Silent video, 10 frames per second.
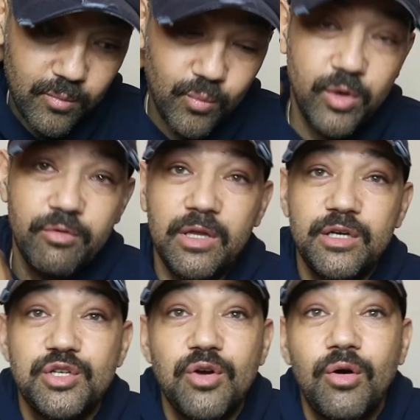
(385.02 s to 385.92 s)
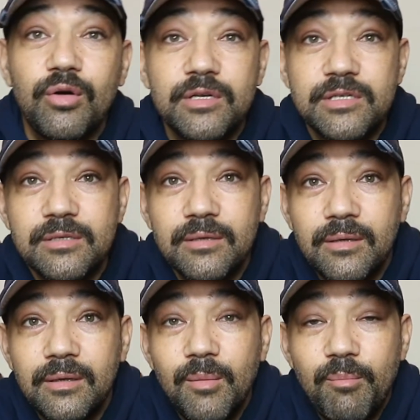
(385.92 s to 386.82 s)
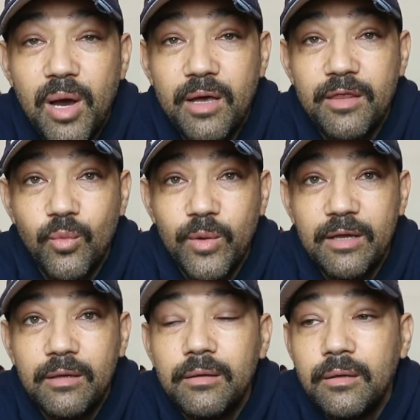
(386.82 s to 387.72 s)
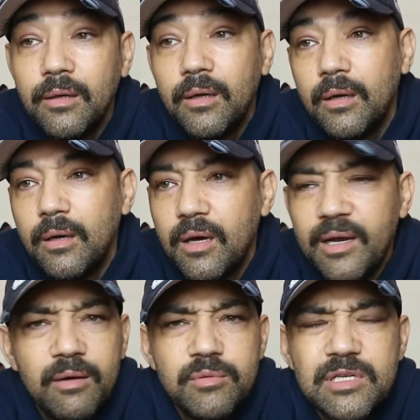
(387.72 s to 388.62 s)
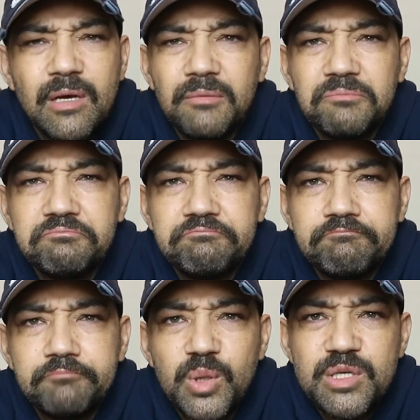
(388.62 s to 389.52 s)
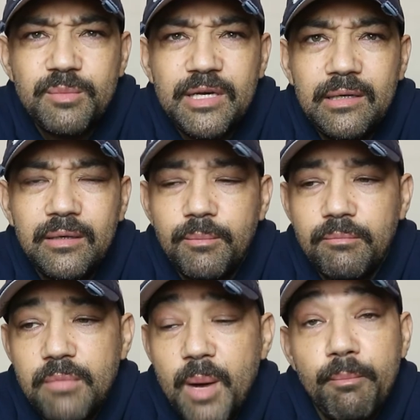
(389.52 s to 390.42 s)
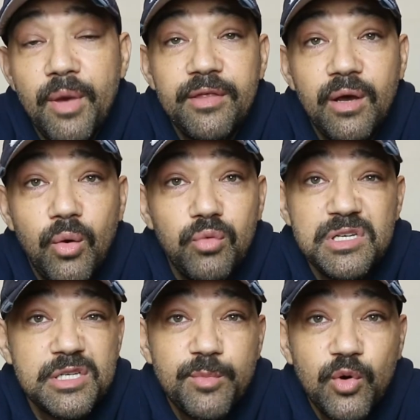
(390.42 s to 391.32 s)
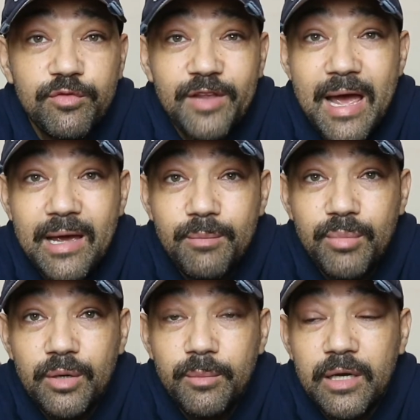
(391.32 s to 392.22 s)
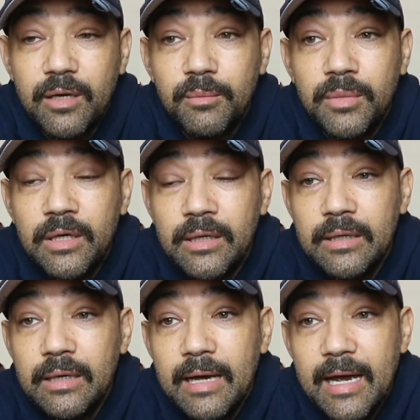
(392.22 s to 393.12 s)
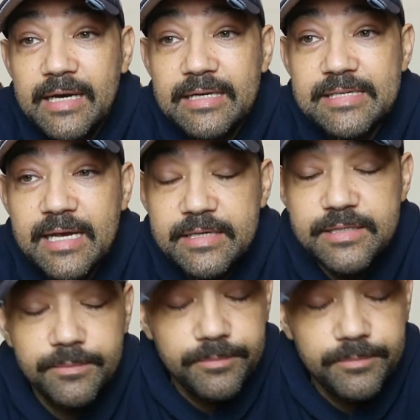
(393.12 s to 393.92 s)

we're really shocked by the will," and I was like, what you mean? And my mother owned a small flat in Birmingham. And he said,